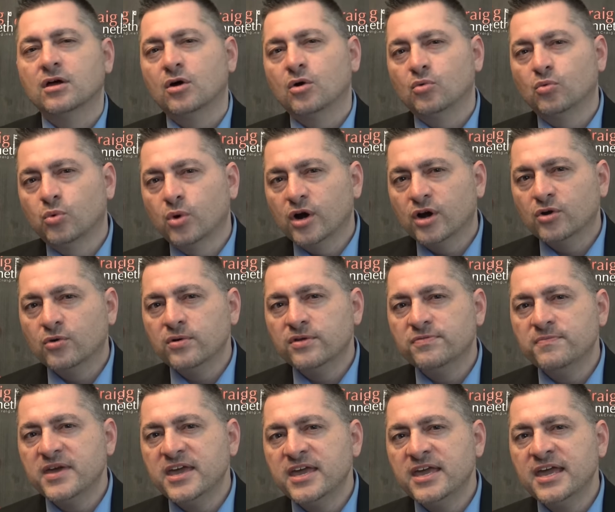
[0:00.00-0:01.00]
Work with
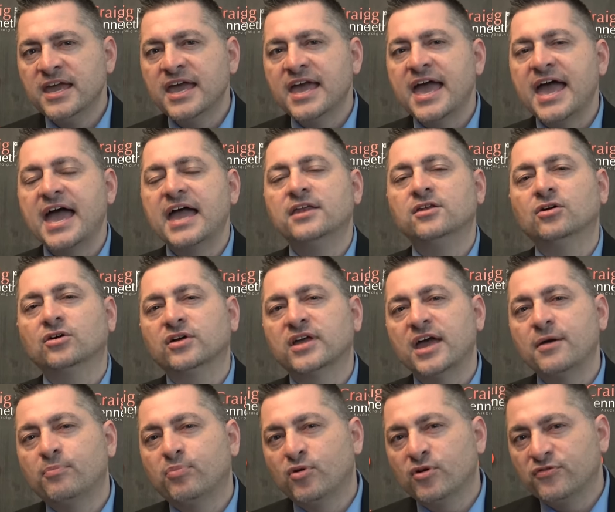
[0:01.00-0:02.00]
me and you'll
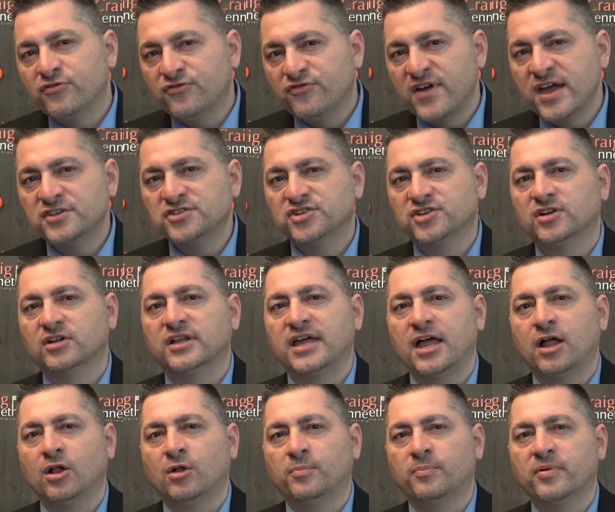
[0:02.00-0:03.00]
get professional
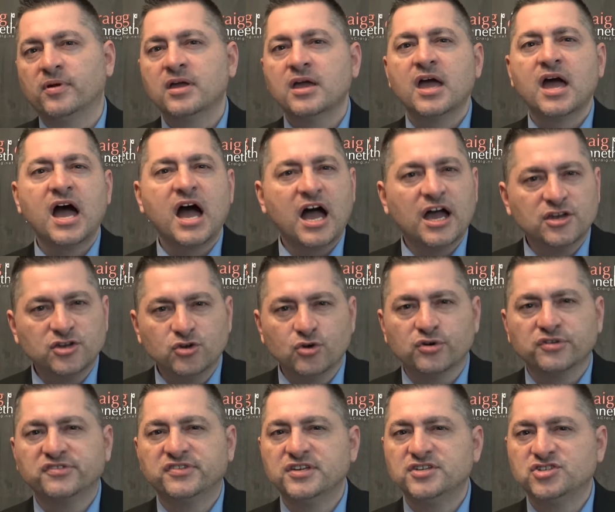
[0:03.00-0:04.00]
help on your
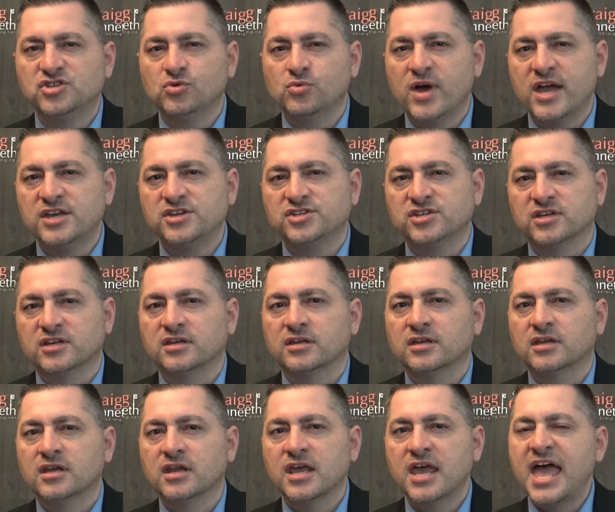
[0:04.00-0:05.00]
situation.
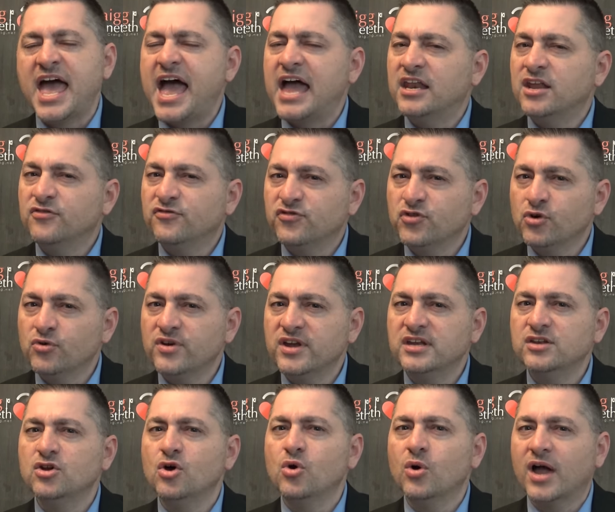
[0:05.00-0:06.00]
And if you're in
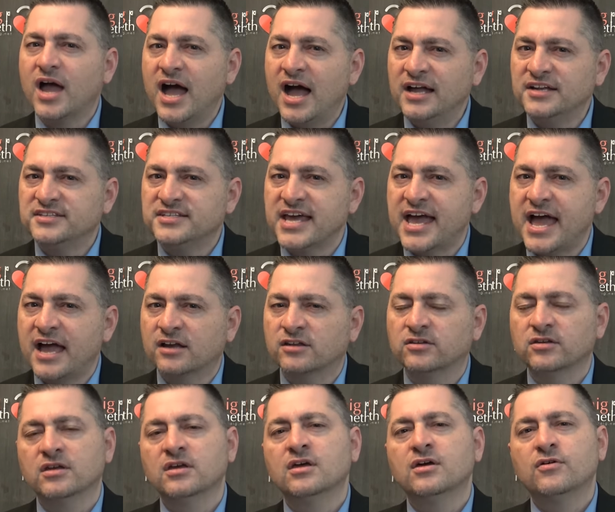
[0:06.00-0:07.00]
no contact,
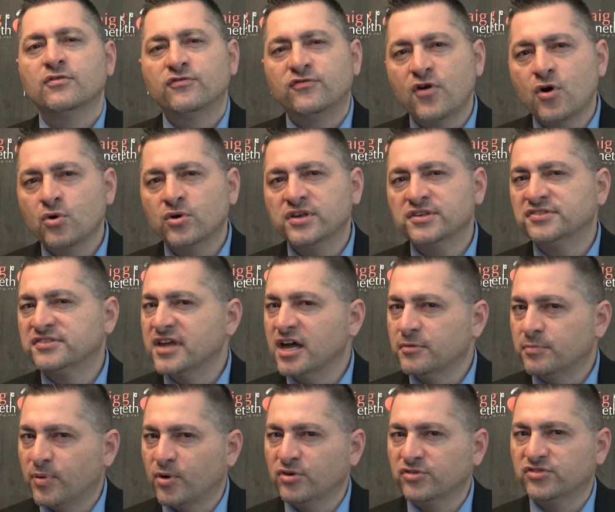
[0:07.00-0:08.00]
focused on
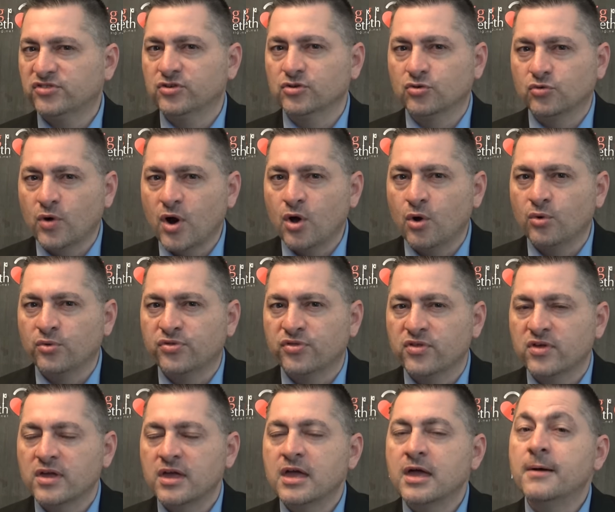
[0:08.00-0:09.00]
personal growth,
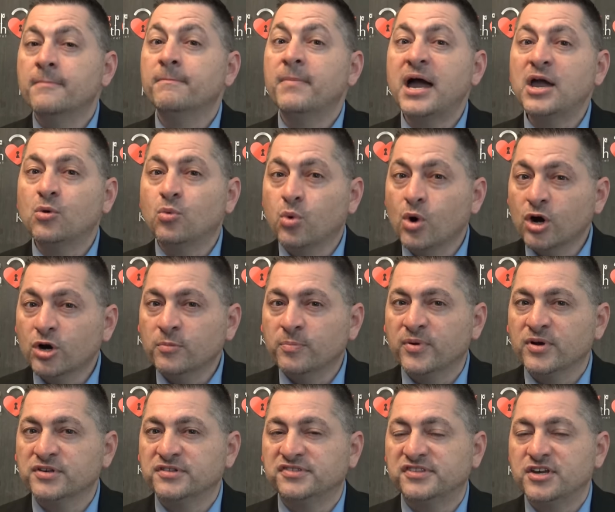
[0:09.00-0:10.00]
my
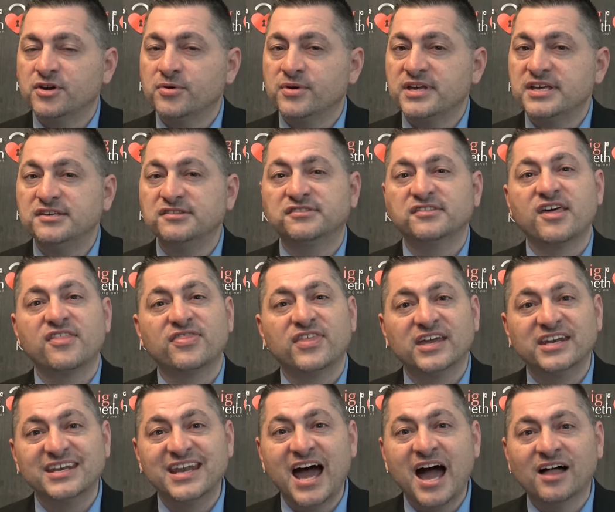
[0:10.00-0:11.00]
workbook series, The
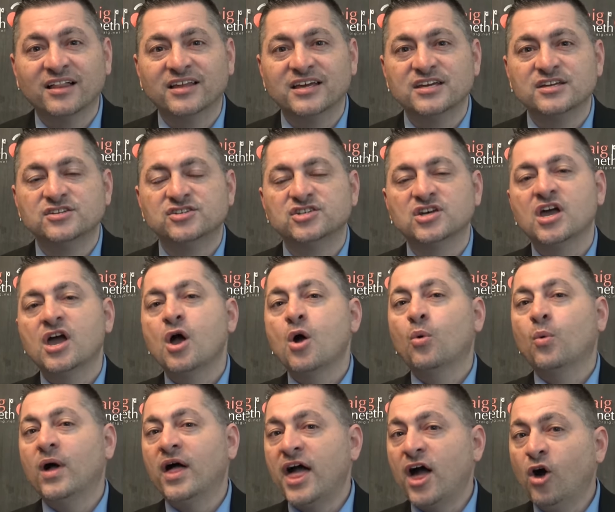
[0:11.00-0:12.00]
Knowledge,
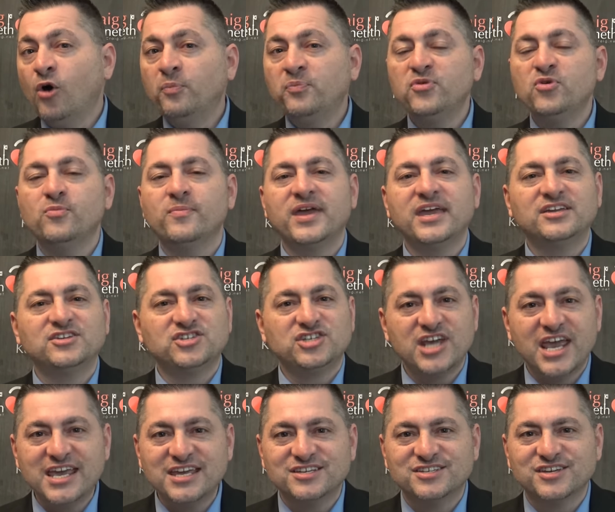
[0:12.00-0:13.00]
will help you make
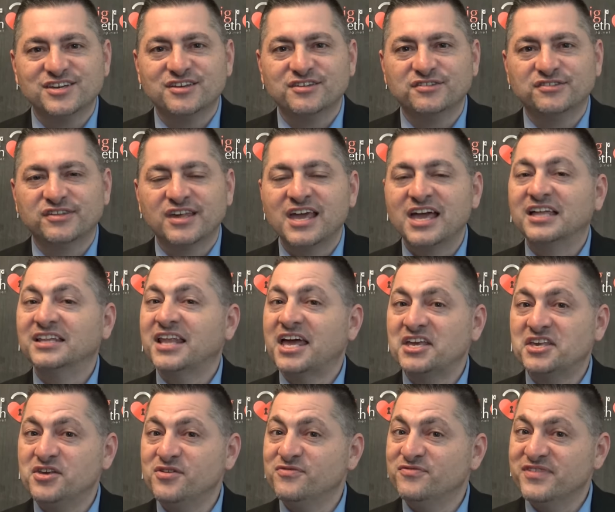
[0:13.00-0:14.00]
changes
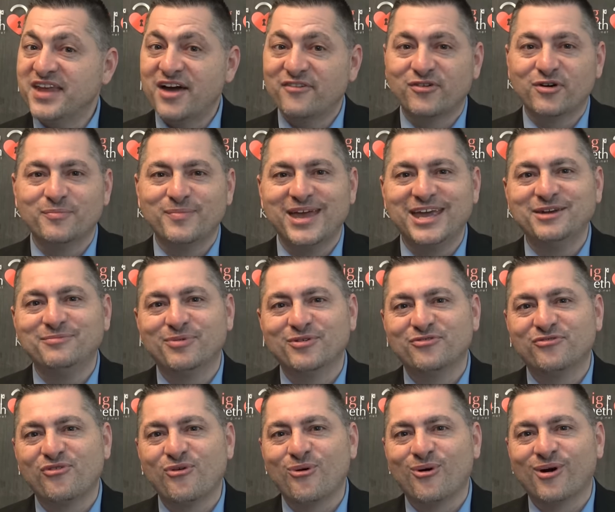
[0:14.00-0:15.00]
like you've never made
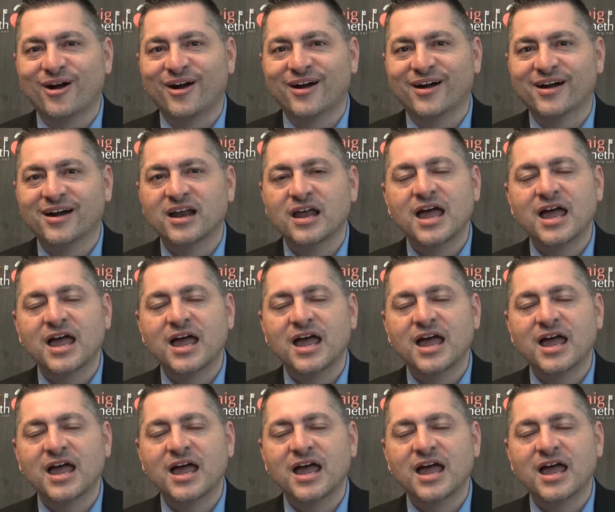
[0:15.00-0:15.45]
before.